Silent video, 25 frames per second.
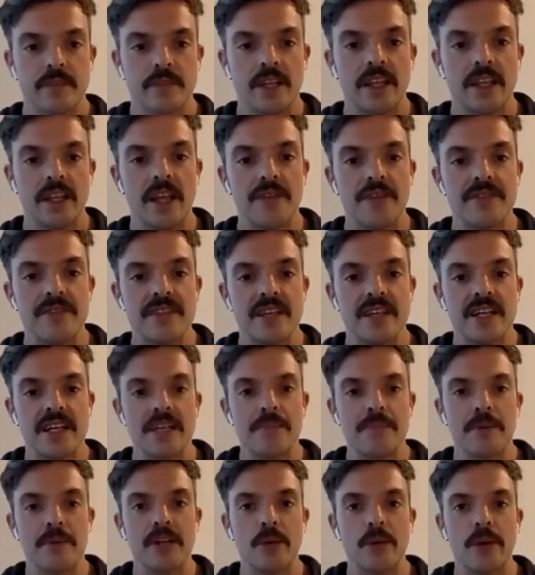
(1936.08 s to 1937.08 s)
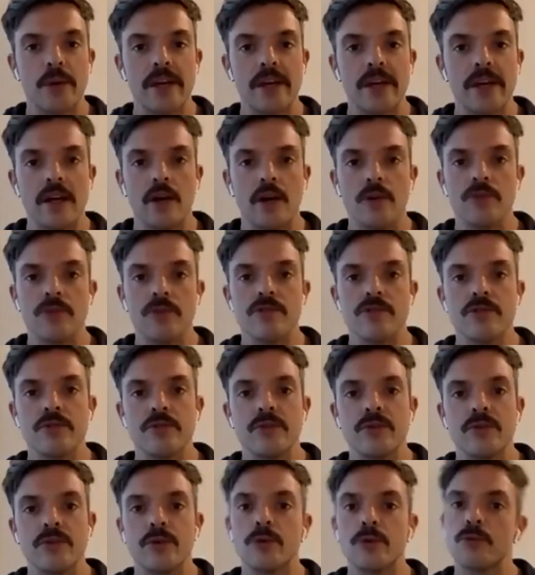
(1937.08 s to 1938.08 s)
Left side, body weight onto
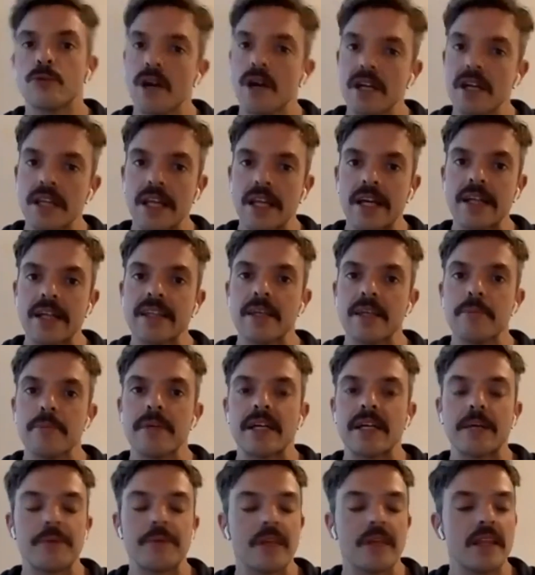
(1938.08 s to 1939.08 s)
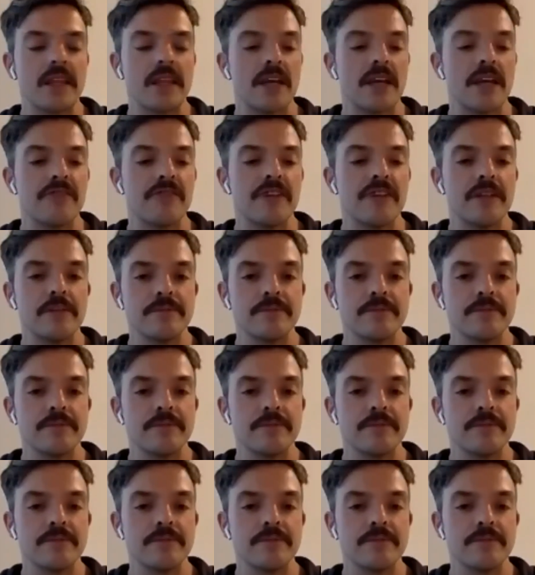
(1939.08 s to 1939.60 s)
your right leg, then pick up the left foot.